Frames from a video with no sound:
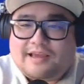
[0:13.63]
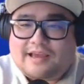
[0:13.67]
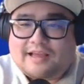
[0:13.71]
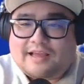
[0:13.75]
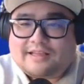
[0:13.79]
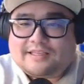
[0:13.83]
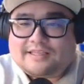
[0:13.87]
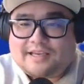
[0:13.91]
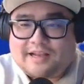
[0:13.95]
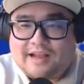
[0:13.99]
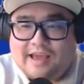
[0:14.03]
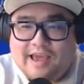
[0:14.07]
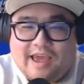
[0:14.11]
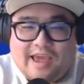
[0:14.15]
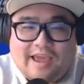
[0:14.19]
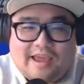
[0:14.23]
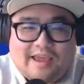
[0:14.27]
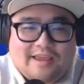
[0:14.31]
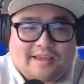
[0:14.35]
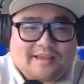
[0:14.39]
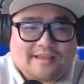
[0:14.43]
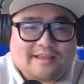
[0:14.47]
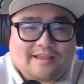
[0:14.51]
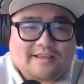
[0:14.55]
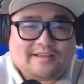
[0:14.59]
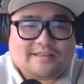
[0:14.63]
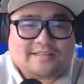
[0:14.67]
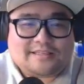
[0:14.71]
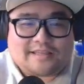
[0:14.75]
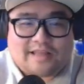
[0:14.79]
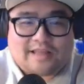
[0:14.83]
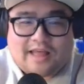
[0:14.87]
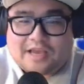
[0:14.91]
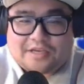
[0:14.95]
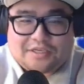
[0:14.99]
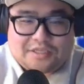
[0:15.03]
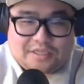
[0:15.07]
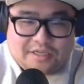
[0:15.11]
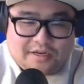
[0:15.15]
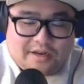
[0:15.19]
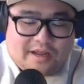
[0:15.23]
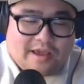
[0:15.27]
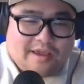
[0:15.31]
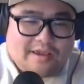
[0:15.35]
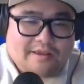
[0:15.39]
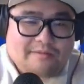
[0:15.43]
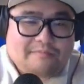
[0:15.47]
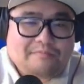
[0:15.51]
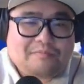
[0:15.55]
And today slash tonight,